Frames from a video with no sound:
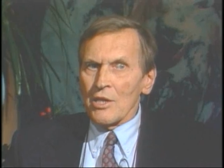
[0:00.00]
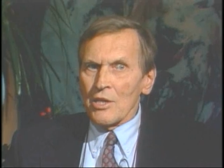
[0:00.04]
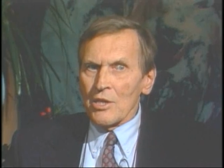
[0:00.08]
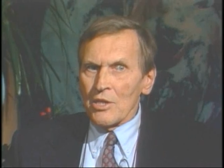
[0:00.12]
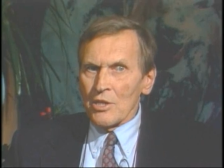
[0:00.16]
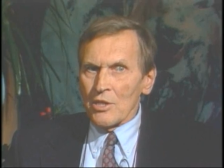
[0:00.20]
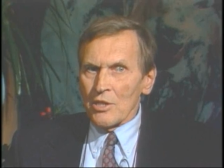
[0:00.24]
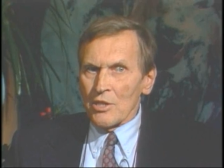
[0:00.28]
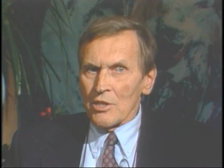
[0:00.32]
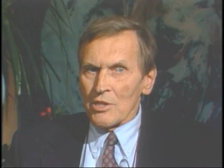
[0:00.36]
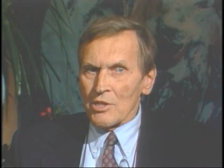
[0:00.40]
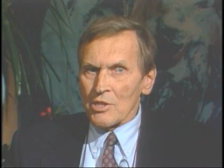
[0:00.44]

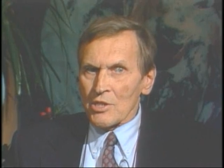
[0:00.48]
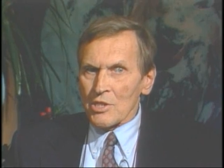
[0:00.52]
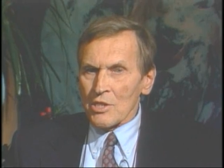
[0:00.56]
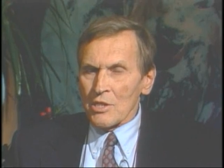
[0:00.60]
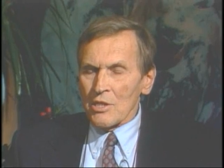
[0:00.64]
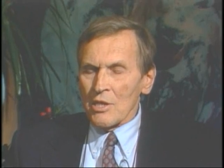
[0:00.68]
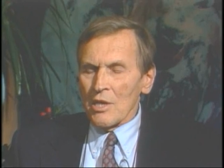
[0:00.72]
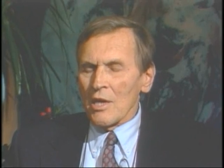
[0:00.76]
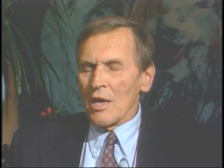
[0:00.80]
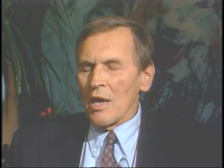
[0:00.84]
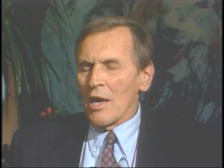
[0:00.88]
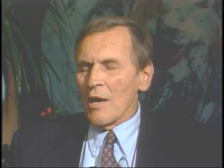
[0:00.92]
nurse.
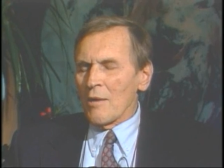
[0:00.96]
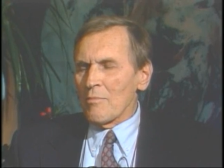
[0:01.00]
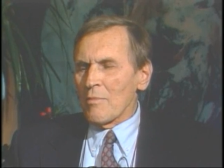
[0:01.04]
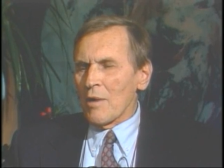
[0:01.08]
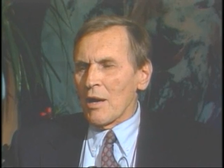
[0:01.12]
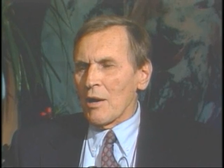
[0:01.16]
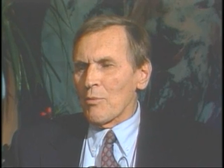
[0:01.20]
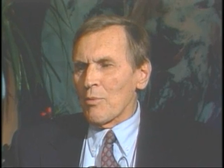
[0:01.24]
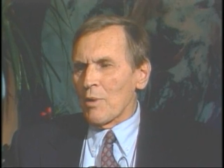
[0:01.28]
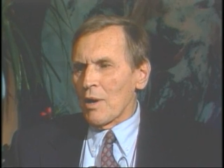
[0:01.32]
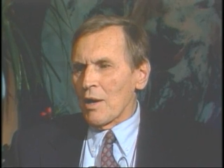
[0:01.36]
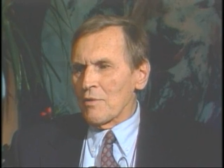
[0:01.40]

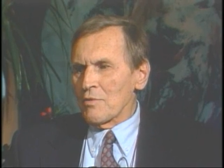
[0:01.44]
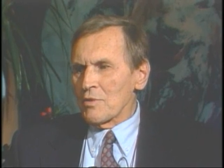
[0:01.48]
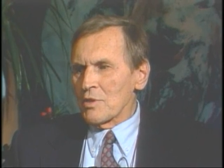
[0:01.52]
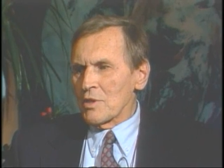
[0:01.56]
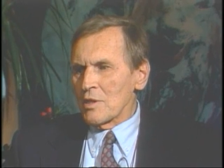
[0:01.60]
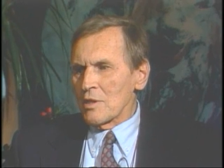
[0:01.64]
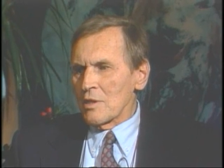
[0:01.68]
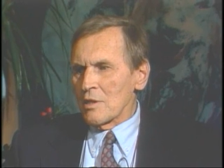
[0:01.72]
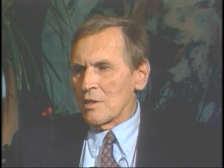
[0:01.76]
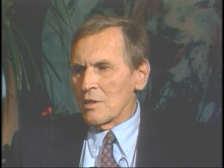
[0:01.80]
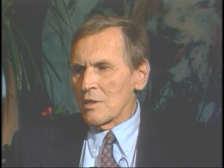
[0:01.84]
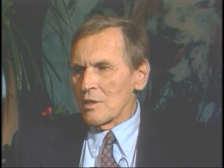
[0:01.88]
My wife
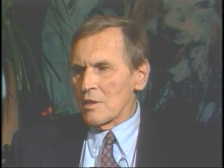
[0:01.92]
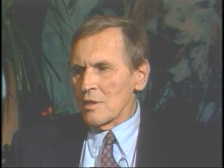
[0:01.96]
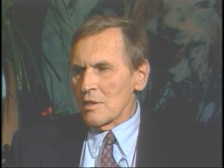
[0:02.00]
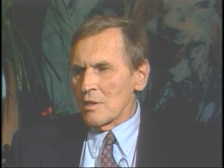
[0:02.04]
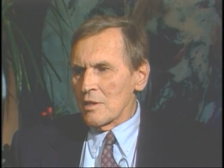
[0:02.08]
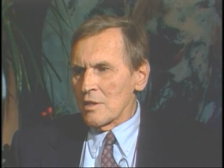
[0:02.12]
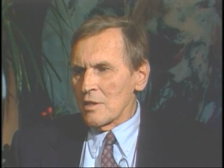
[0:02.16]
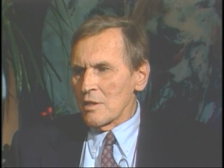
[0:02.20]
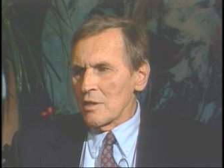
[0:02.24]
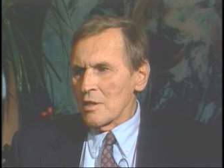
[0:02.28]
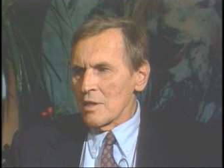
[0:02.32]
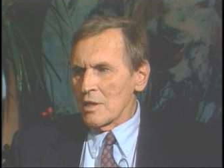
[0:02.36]
turned to
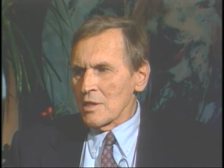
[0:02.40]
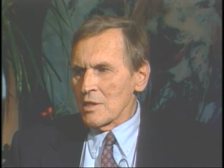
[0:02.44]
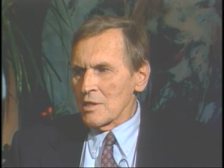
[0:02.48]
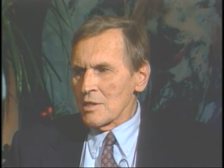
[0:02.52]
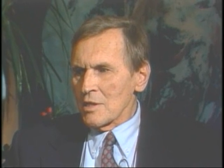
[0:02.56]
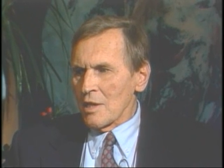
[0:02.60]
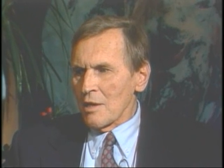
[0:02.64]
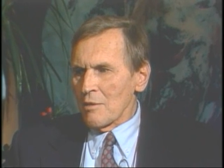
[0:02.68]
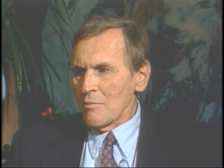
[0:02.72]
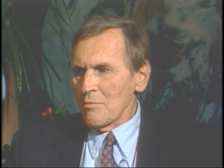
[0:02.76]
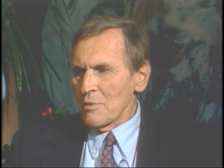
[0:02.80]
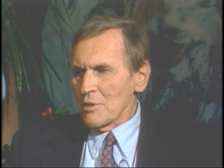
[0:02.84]
her and
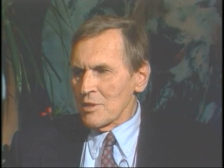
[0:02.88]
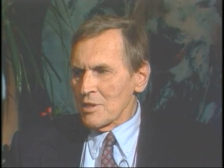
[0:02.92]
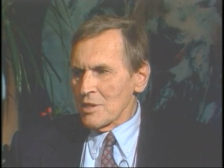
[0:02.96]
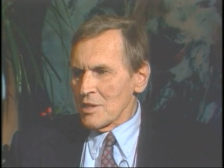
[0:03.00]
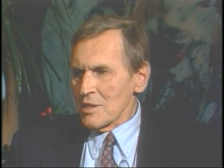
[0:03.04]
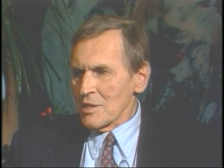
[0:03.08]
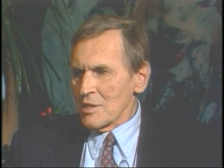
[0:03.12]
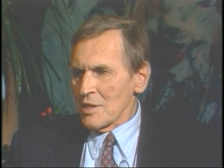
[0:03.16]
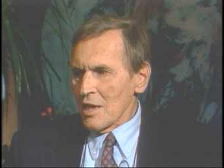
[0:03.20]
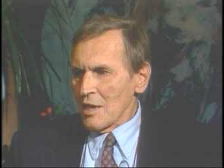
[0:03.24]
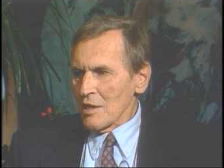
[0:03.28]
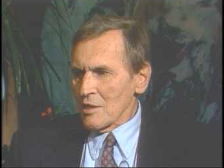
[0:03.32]
said,
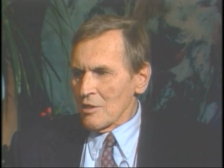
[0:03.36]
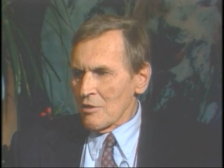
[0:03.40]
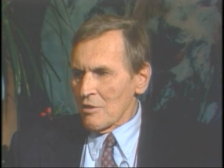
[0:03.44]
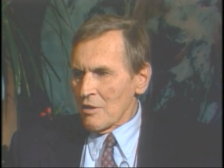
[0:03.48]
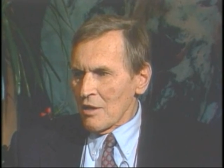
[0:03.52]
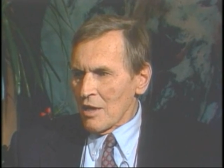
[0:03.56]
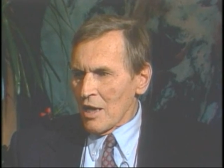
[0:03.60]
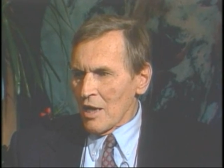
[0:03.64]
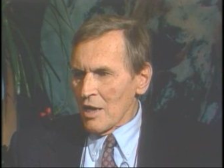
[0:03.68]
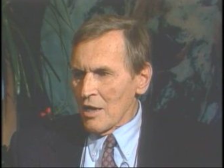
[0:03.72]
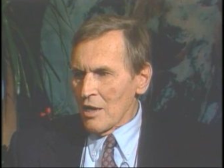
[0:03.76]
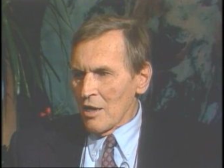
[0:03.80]
Mrs.
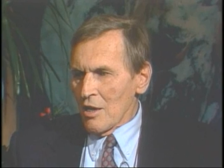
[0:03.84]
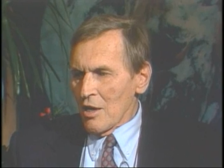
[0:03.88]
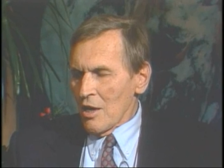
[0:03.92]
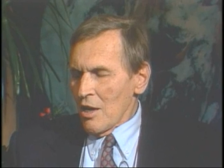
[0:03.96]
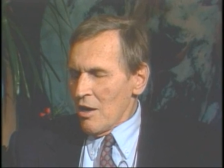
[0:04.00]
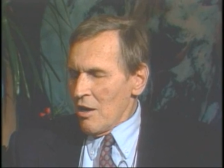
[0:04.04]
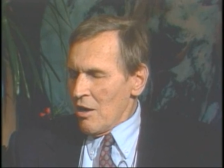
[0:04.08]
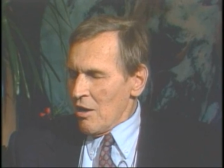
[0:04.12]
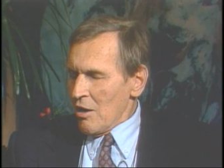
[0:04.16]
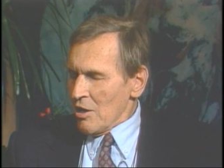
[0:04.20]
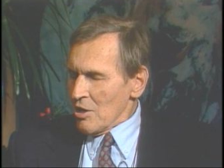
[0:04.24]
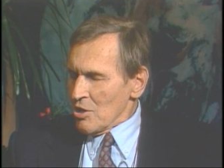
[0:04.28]
Sakurai,
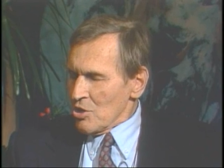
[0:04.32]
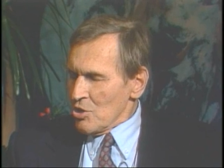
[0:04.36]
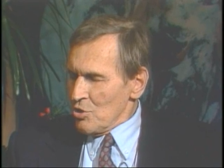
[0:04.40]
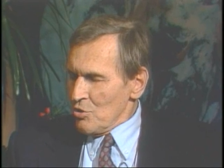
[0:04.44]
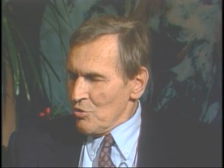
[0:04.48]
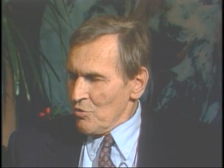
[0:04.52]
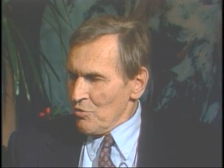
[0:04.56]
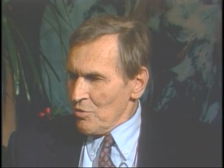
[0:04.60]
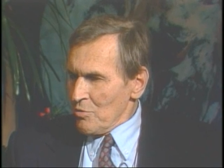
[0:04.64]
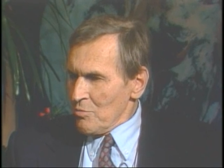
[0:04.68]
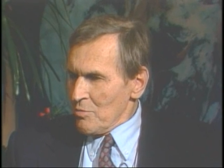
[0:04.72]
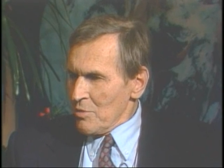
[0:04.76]
aren't
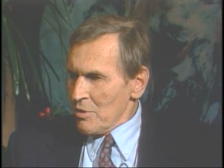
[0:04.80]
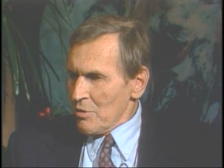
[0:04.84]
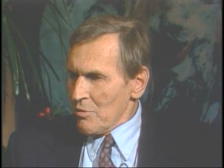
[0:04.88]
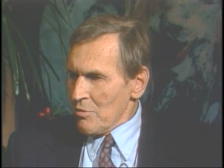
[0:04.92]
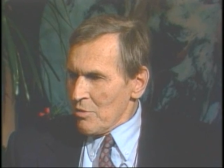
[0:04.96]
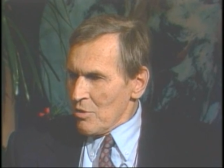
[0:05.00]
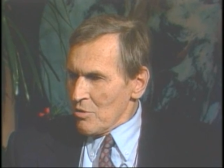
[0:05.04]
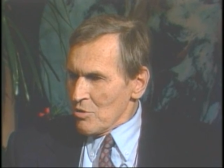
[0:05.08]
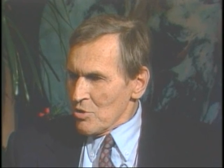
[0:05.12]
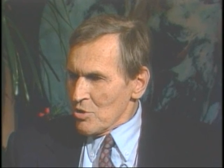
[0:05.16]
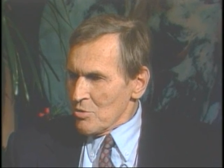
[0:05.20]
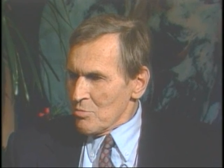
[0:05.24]
you from
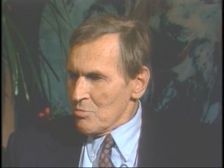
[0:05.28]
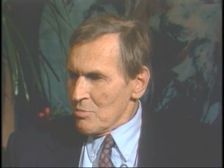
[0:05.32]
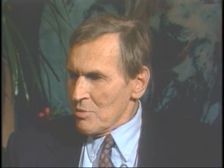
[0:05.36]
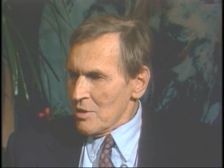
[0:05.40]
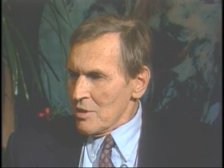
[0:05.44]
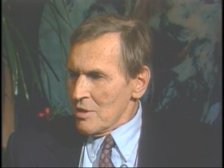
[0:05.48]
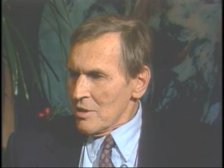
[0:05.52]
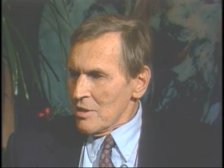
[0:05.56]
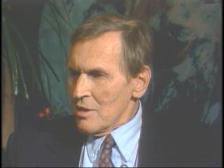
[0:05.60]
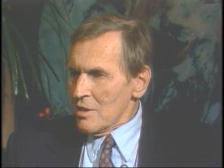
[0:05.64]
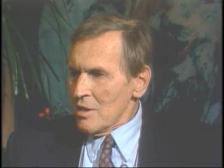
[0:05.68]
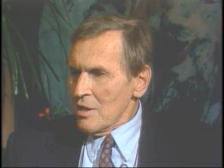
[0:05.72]

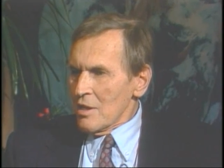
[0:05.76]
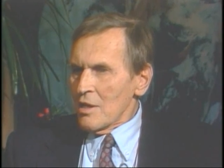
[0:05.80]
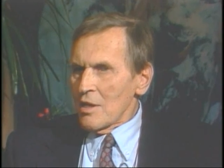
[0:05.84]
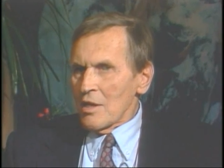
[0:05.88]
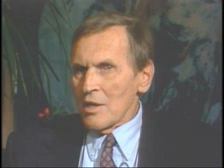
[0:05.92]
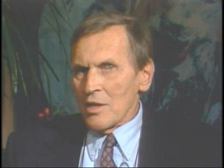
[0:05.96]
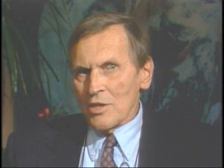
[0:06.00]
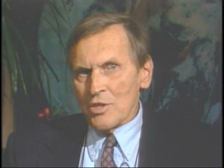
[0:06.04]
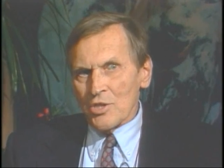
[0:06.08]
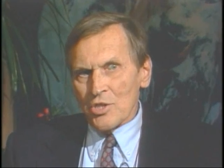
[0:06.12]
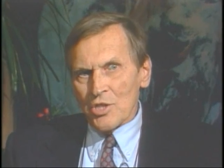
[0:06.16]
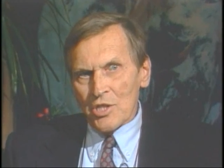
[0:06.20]
Hiroshima?
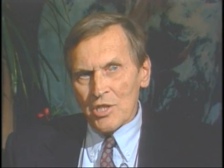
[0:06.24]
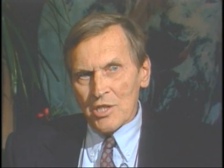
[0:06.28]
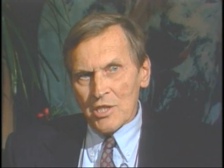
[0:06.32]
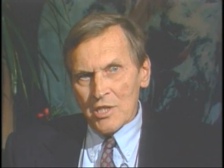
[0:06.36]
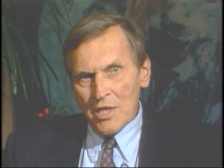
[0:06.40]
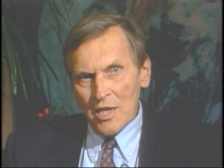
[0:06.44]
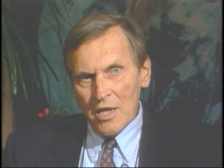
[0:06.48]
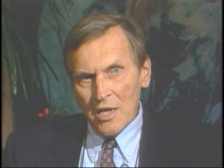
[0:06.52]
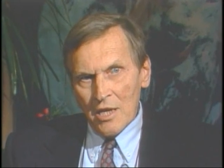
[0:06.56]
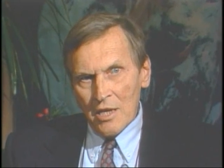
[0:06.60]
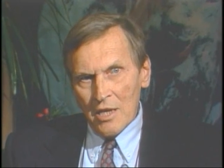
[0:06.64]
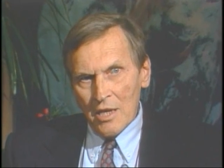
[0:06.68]
And she
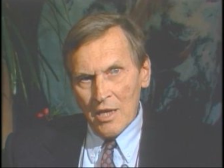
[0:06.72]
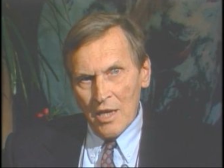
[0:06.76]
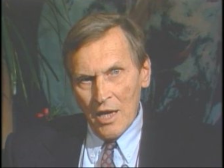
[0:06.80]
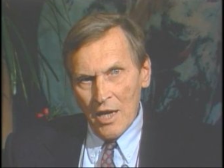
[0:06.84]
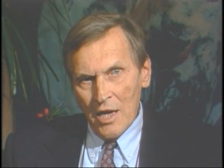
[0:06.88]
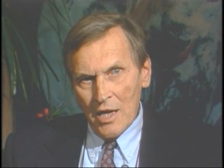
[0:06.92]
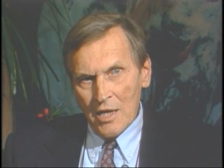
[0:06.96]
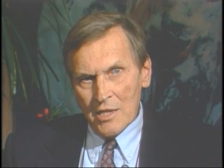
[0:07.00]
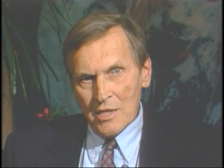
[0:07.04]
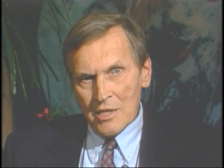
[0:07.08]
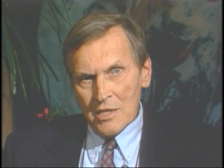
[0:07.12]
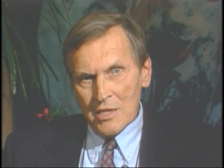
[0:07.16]
said,
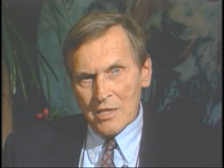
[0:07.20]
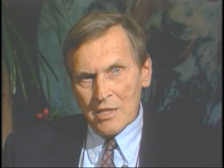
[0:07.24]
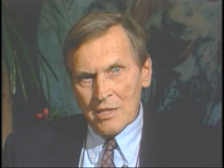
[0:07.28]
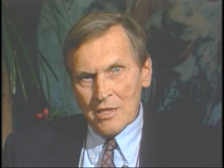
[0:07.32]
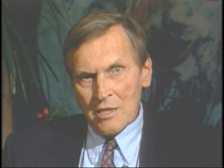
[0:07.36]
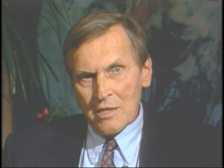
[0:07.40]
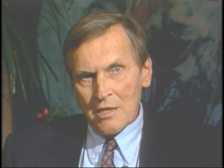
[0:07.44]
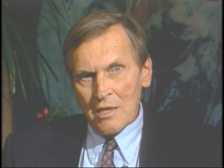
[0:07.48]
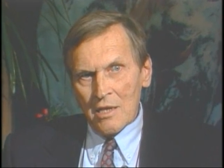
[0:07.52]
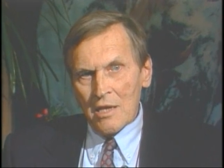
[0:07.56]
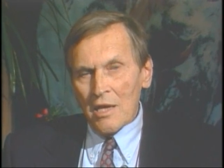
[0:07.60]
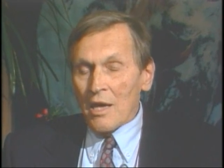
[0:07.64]
yes.